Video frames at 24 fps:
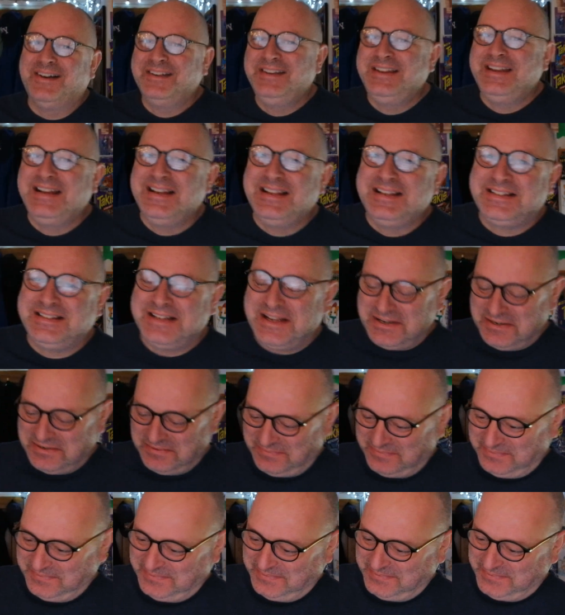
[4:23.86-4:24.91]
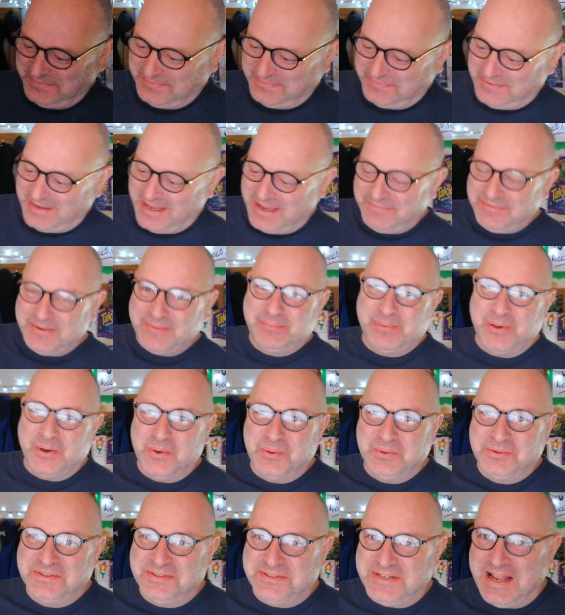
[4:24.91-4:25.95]
I nearly said flavored
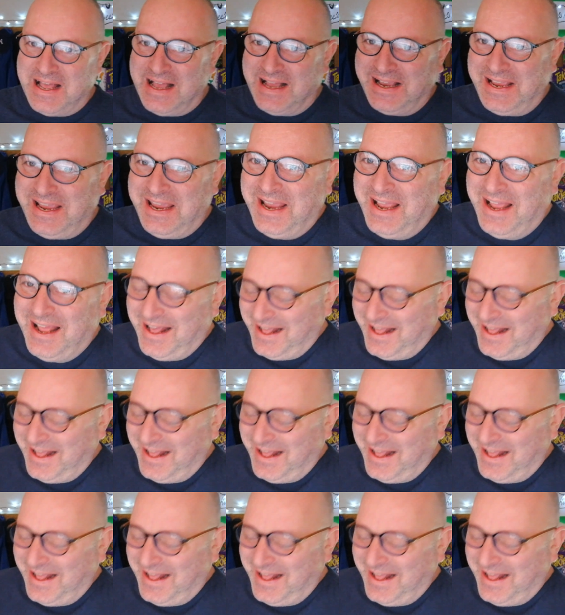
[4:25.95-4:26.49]
porn snack.